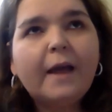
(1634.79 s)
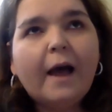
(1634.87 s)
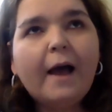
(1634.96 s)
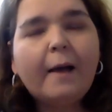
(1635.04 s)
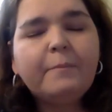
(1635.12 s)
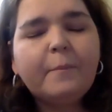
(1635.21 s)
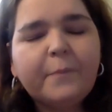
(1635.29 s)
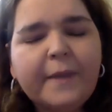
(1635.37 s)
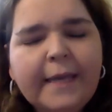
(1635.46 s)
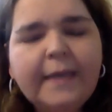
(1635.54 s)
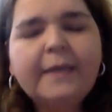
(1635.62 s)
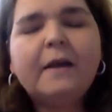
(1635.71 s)
I'm
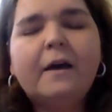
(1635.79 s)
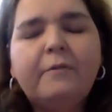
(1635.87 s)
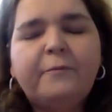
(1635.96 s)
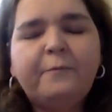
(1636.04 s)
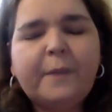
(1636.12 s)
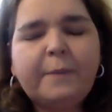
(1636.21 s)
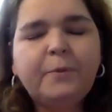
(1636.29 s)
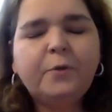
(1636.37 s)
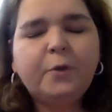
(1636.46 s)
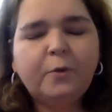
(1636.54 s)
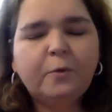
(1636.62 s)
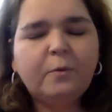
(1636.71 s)
thinking of people
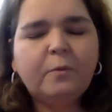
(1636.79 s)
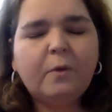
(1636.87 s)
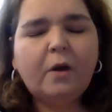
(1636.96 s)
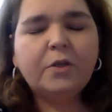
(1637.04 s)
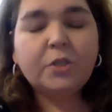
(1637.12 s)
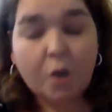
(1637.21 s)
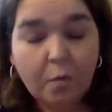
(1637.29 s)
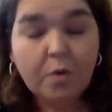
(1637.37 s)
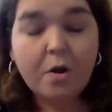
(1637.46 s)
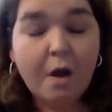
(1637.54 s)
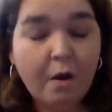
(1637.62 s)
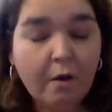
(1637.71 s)
who
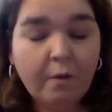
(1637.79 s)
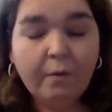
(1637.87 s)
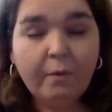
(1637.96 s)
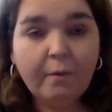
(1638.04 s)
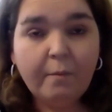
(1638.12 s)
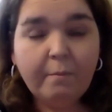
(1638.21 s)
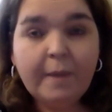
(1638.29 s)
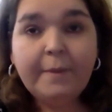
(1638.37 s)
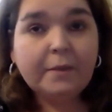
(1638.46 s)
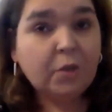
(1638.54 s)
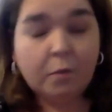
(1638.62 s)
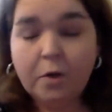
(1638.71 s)

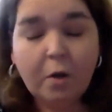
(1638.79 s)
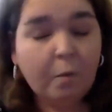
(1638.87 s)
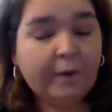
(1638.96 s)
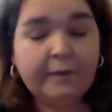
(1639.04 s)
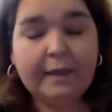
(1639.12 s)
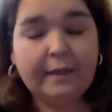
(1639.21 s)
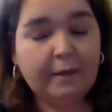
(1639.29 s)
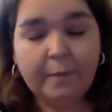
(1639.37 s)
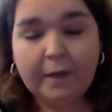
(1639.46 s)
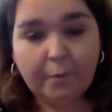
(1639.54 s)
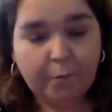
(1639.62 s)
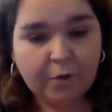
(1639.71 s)
maybe don't know what they think
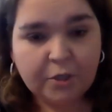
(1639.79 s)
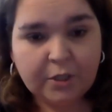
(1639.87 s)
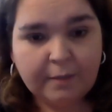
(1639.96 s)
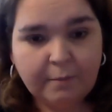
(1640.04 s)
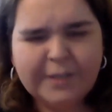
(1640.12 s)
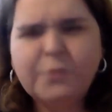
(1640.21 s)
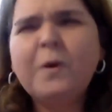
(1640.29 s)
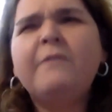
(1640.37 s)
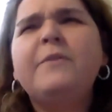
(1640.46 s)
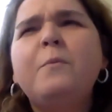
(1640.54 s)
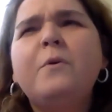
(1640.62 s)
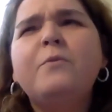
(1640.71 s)
about abortion, because one
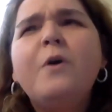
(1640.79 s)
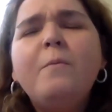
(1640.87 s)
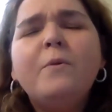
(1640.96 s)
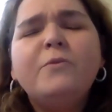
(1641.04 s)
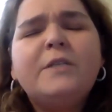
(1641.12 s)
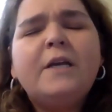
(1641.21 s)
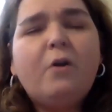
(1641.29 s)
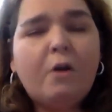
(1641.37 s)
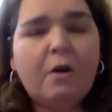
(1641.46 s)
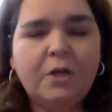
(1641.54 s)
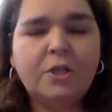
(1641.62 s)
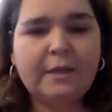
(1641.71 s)
of the most
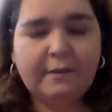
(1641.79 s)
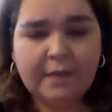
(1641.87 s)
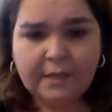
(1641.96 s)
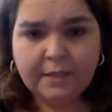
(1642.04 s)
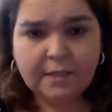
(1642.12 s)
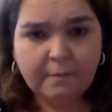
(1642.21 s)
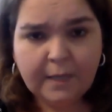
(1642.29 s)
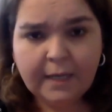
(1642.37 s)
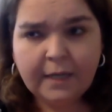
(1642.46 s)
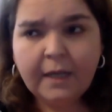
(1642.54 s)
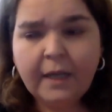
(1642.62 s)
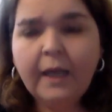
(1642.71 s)
encouraging things to
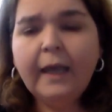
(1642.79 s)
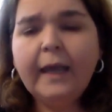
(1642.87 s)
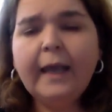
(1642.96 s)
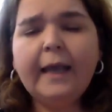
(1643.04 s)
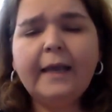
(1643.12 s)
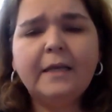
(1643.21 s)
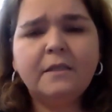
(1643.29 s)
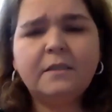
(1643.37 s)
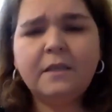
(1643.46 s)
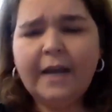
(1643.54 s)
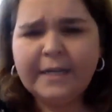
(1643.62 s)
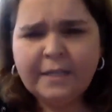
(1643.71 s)
me is
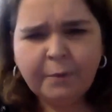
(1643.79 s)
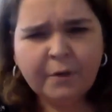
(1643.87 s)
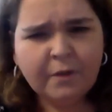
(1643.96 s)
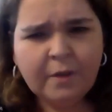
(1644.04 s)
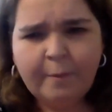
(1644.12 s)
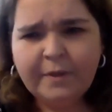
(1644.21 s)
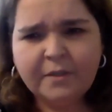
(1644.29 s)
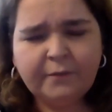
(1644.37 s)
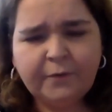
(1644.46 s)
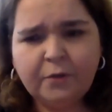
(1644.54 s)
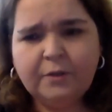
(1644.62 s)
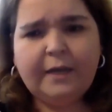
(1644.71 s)
the Knights of Columbus
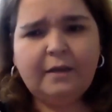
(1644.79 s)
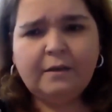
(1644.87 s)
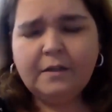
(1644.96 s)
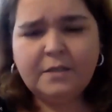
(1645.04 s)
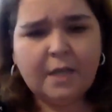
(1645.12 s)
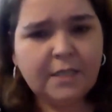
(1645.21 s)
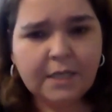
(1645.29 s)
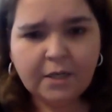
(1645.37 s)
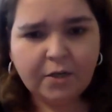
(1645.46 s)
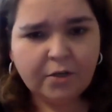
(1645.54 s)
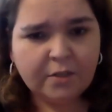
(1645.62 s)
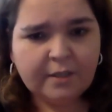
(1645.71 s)
for like a dozen
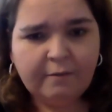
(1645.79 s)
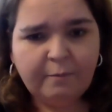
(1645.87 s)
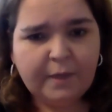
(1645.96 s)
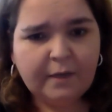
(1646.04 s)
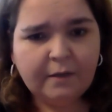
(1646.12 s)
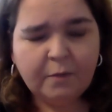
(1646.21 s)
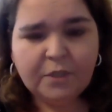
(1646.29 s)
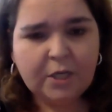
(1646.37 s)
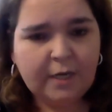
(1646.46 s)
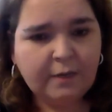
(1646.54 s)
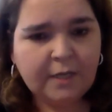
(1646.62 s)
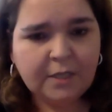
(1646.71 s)
years have been
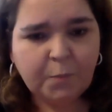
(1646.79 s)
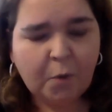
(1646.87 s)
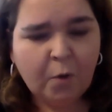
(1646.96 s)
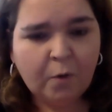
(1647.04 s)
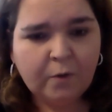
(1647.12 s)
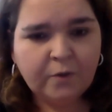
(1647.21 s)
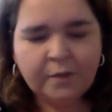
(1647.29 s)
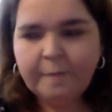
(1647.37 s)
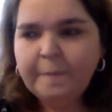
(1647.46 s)
commissioning these polls.